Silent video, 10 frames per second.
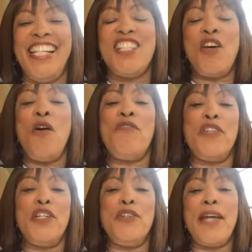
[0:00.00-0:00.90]
So
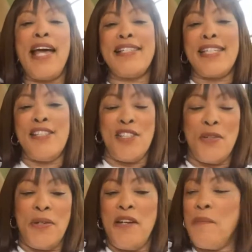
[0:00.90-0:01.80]
hopefully you guys can
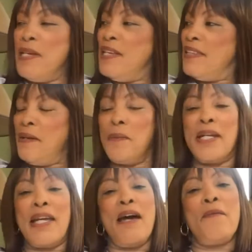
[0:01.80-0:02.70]
still hear me. There
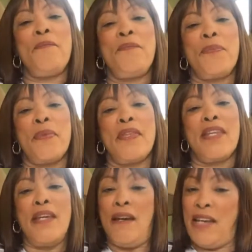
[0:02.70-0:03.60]
we go.
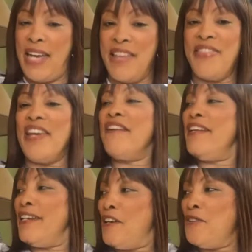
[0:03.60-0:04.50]
And there
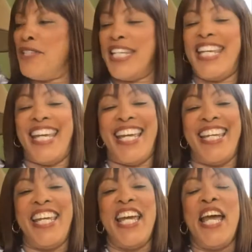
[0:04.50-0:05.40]
he goes
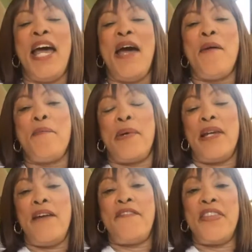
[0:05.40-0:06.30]
again.
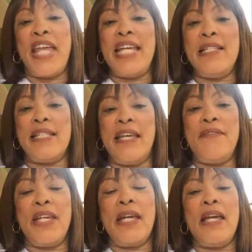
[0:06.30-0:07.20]
But for
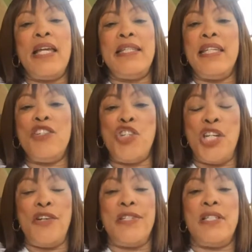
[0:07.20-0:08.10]
Thanksgiving this
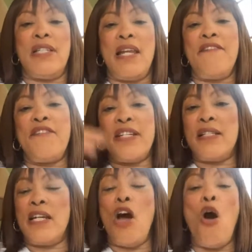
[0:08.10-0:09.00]
year, instead of
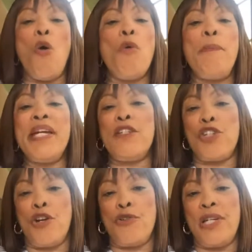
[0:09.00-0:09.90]
fixing a whole big
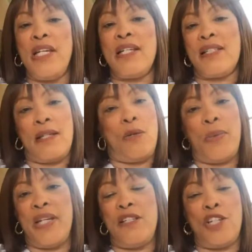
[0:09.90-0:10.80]
turkey, because I don't
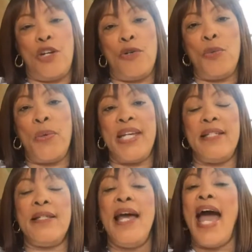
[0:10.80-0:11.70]
want it to go to
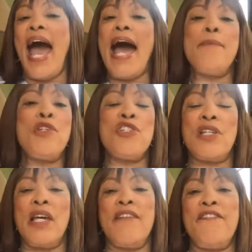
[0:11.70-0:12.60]
waste, I'm
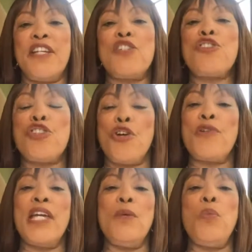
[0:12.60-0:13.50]
just going to fix
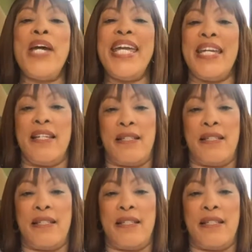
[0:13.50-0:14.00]
turkey wings.